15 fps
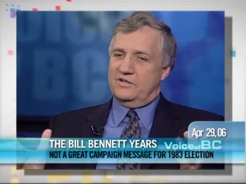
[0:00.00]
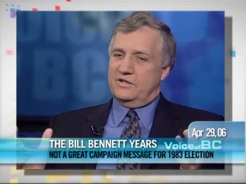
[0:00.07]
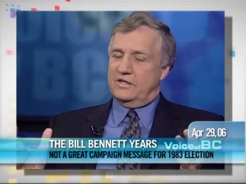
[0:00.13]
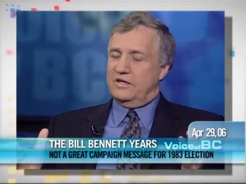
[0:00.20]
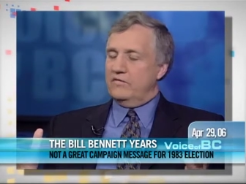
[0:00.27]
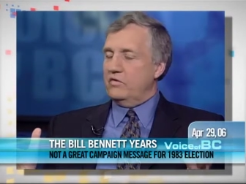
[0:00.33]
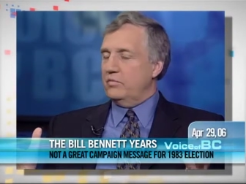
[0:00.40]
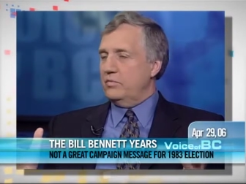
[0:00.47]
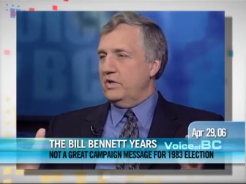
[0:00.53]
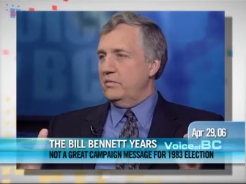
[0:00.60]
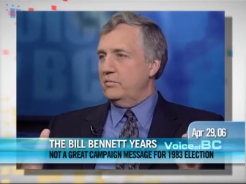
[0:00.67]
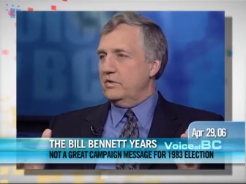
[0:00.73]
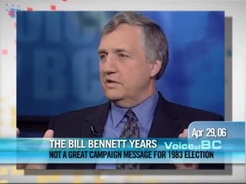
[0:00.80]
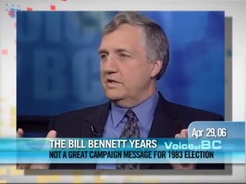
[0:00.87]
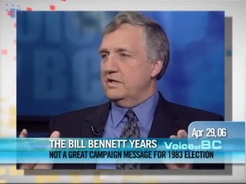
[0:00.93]
clever
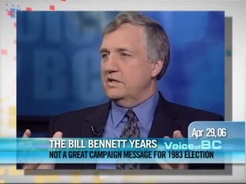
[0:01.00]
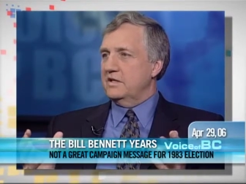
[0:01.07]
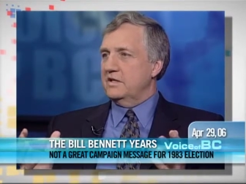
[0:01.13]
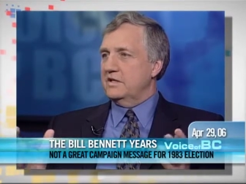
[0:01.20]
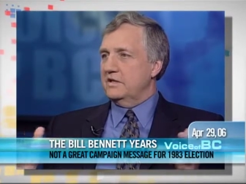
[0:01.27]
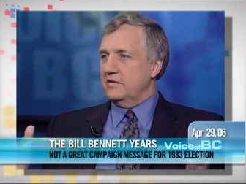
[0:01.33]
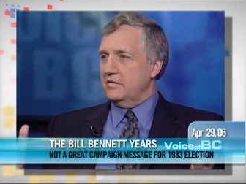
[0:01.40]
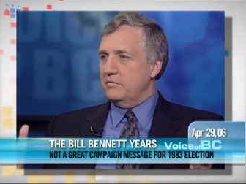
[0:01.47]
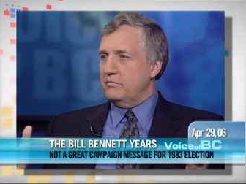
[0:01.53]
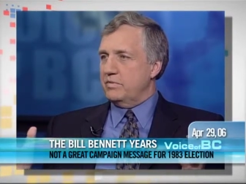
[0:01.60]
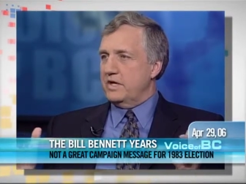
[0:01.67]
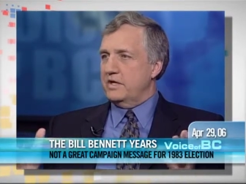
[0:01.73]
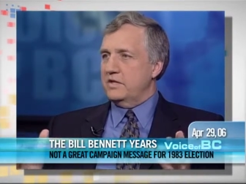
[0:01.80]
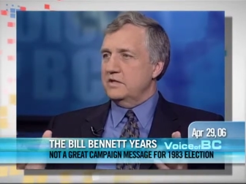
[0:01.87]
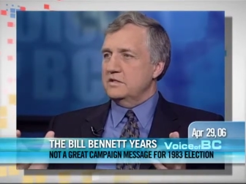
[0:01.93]
people and the
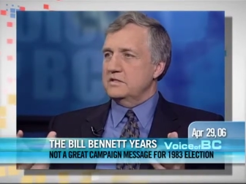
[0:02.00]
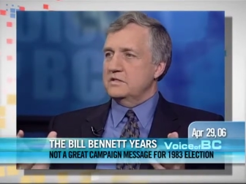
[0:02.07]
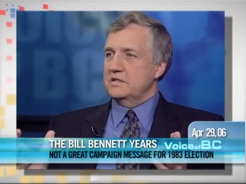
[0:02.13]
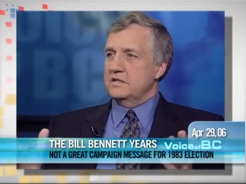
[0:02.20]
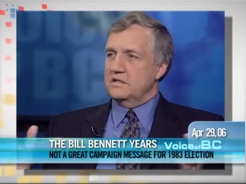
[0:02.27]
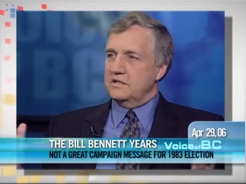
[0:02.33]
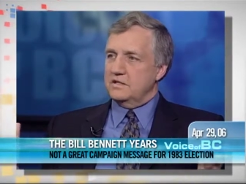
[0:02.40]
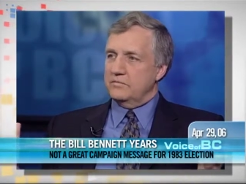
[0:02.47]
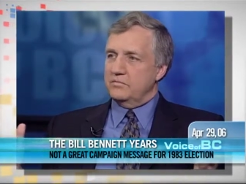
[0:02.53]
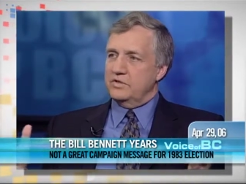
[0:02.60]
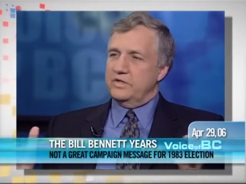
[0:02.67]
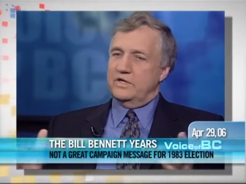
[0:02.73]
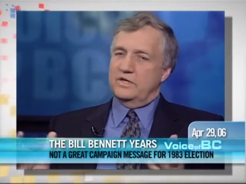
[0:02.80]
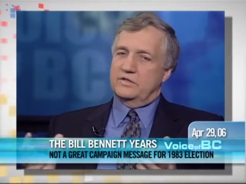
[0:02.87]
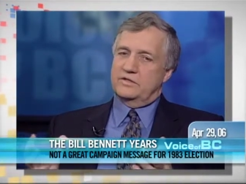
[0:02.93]
pundits and the
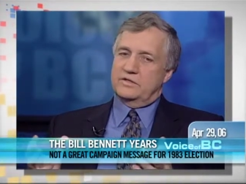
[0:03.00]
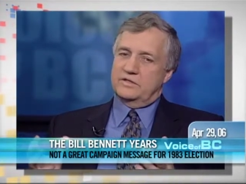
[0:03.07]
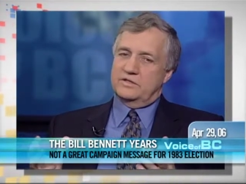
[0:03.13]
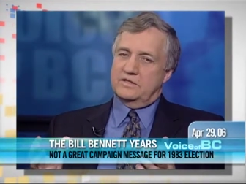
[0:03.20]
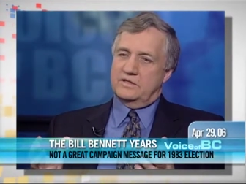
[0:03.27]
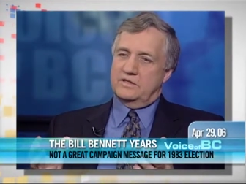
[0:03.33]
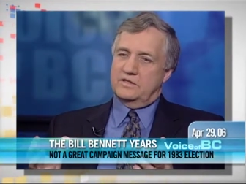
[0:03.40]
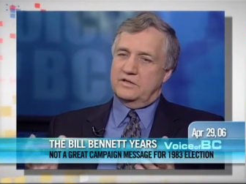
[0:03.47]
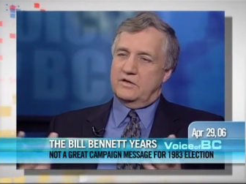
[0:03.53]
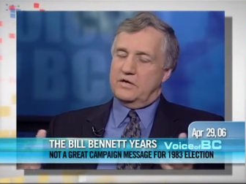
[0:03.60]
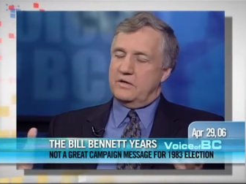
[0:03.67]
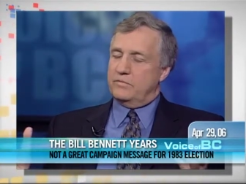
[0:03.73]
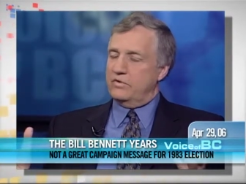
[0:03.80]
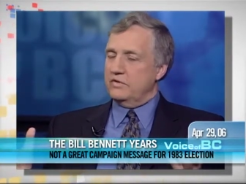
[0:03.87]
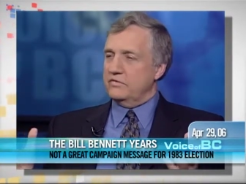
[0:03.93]
political
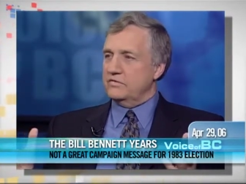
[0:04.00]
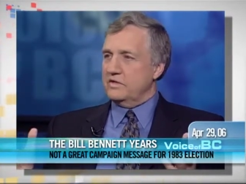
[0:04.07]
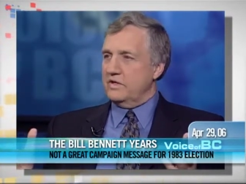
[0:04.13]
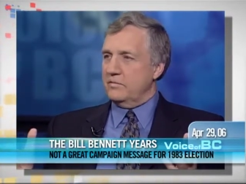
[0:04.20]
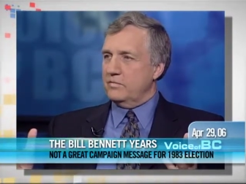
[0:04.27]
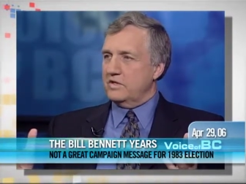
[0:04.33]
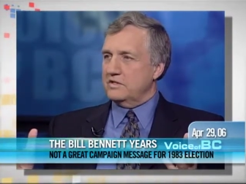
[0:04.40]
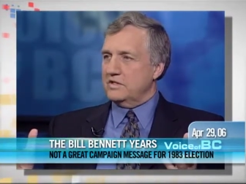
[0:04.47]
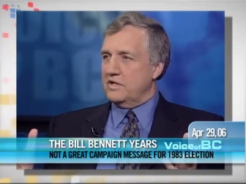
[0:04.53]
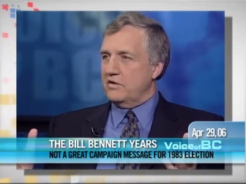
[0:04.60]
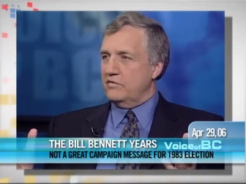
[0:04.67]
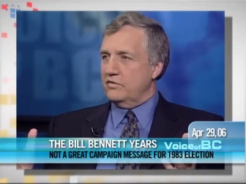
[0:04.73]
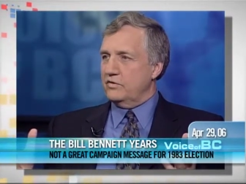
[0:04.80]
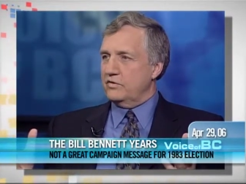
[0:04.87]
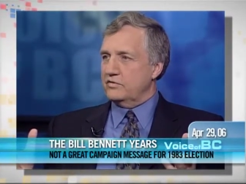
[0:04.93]
operatives like
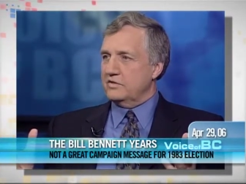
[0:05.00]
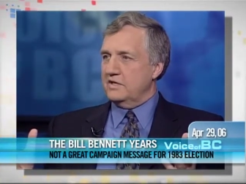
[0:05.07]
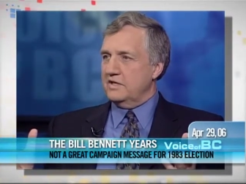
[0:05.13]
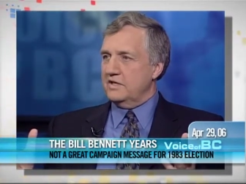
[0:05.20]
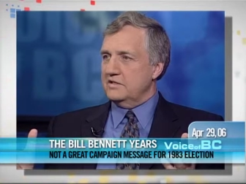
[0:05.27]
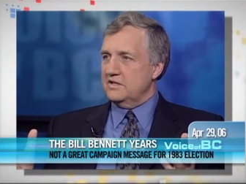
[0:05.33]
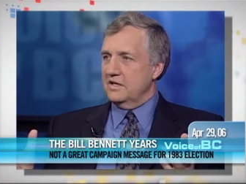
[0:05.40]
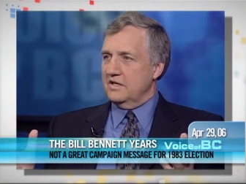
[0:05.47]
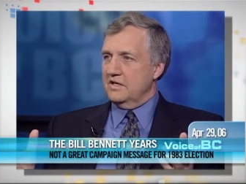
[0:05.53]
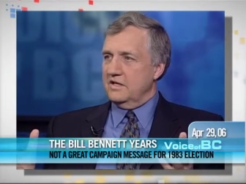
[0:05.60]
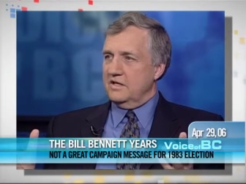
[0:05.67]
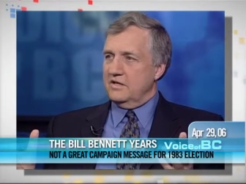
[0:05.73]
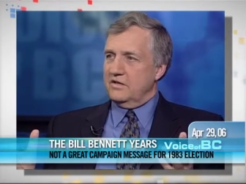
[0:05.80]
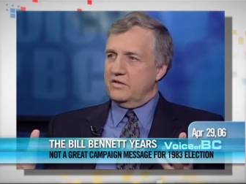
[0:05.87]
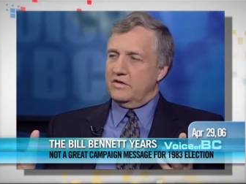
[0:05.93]
myself in those days
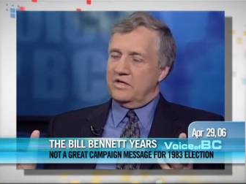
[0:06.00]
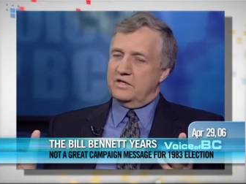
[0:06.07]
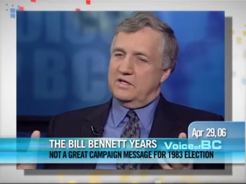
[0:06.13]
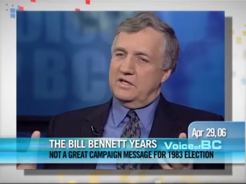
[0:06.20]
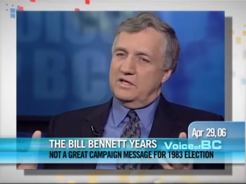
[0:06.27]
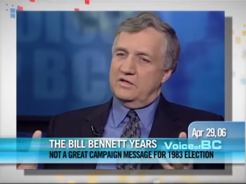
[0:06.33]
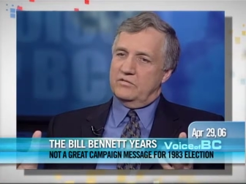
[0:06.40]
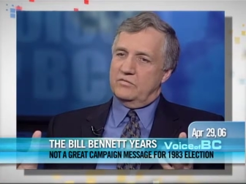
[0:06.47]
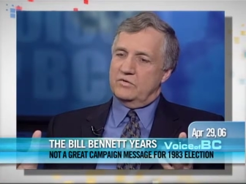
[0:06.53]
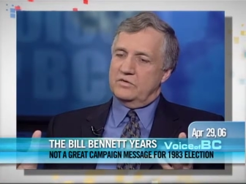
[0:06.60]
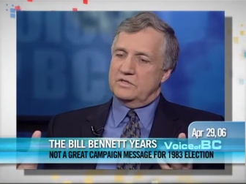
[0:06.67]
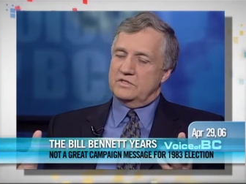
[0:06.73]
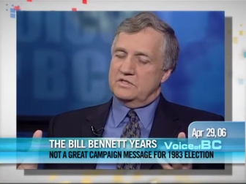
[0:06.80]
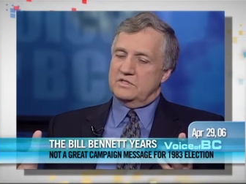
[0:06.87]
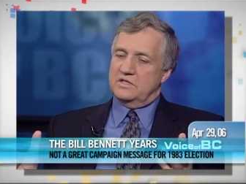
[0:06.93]
thought that it
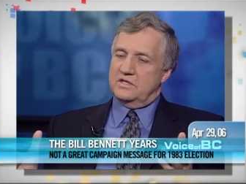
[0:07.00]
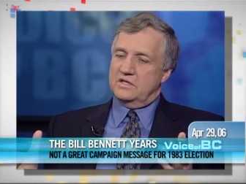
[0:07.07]
was